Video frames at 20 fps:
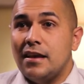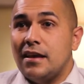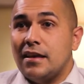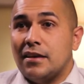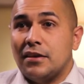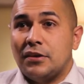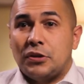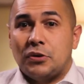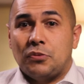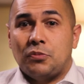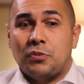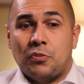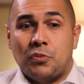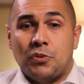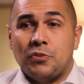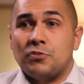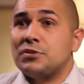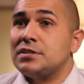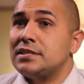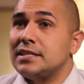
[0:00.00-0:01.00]
When we
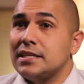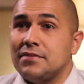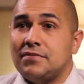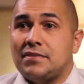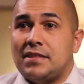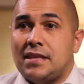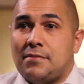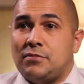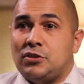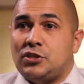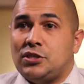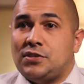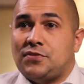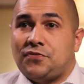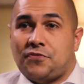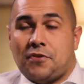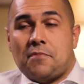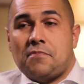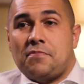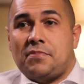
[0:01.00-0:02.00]
receive the images
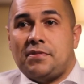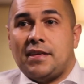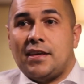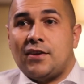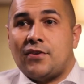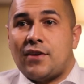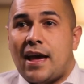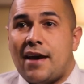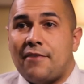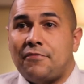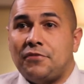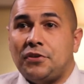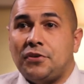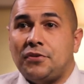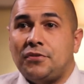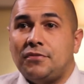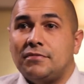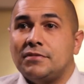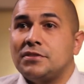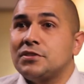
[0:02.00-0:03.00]
from Theater
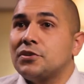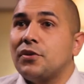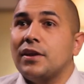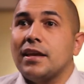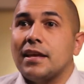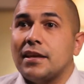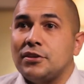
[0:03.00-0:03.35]
Avenue, it's great.